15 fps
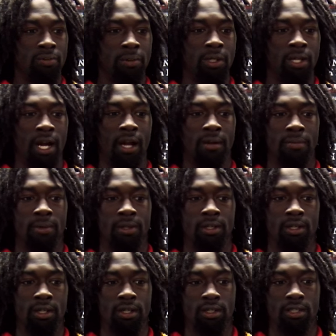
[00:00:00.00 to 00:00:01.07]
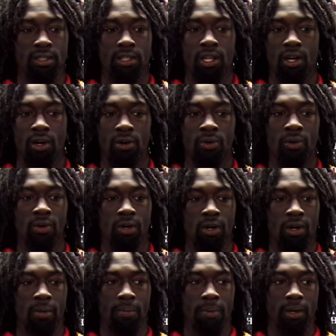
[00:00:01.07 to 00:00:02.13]
for me kind of been slow,
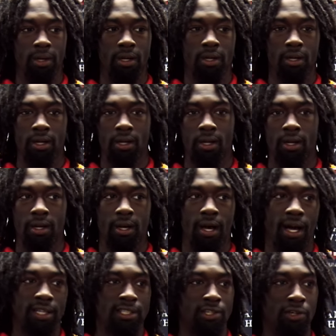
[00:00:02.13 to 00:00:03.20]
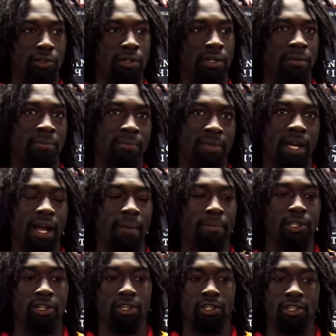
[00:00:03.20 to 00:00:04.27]
but I showed them that I
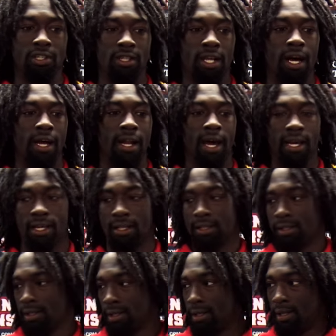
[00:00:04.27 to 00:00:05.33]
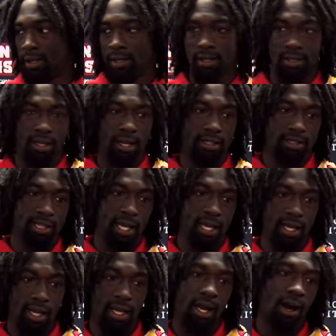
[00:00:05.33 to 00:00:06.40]
matured a lot and I can like
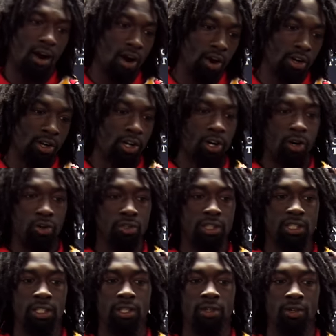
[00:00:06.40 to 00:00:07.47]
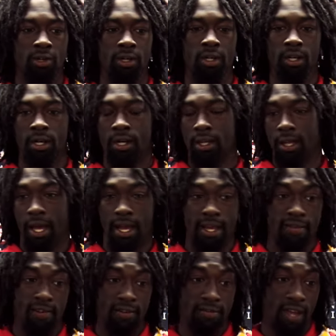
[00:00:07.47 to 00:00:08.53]
take harder coaching, or like
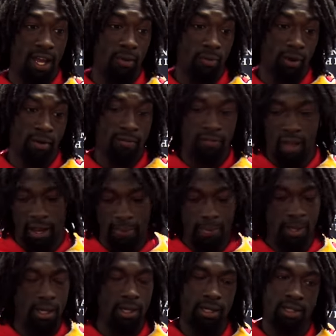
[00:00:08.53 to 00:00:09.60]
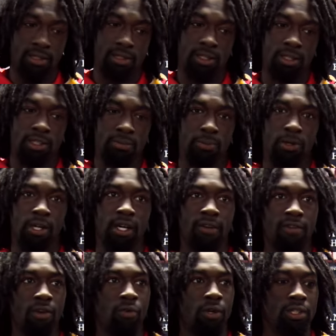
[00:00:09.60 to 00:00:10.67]
even if Ben in a spring, if
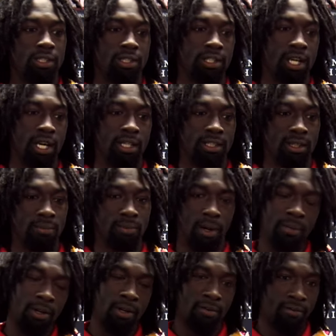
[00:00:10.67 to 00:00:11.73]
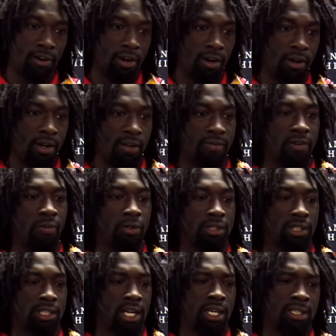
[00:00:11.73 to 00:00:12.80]
he wanted to change something, I mean a fall, if he wanted to
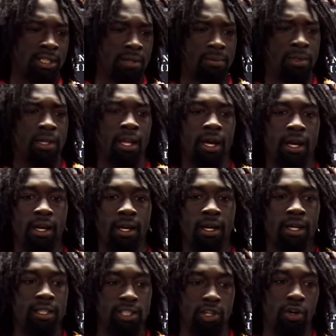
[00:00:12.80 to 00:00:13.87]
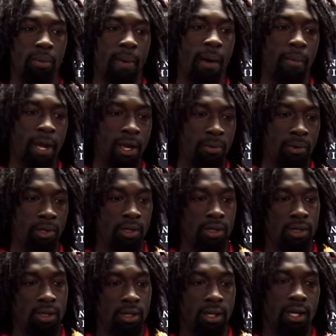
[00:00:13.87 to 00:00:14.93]
change something, like show him I'm able to
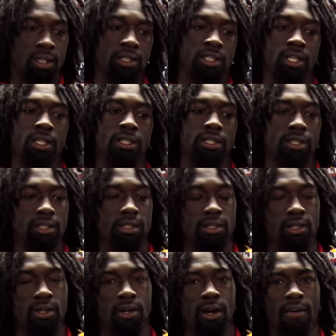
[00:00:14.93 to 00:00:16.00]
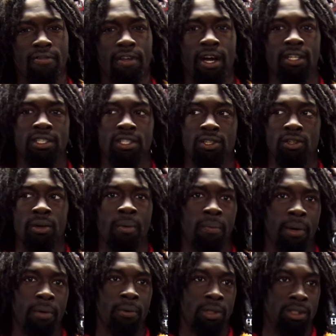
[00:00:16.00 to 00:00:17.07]
adjust. So I feel like I just showed them I'm
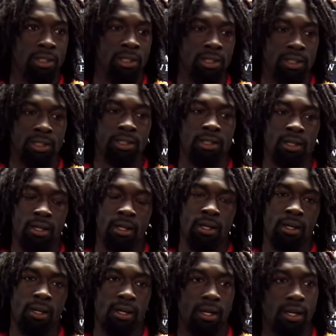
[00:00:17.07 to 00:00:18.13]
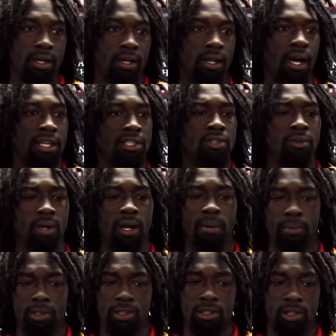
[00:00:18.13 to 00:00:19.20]
able to adjust and I showed them that I
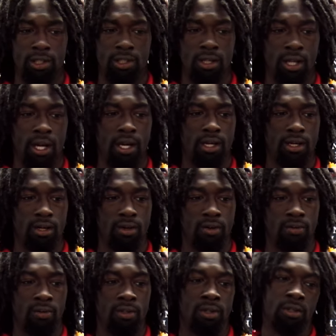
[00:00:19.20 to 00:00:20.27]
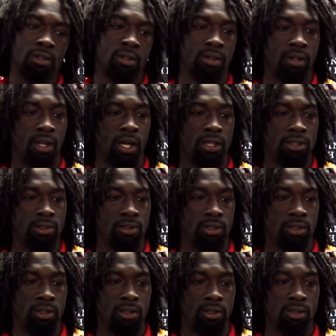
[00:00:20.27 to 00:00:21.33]
matured a lot over the last 2
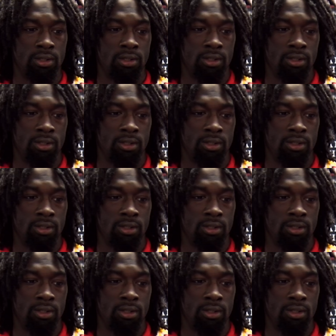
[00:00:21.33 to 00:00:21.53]
years.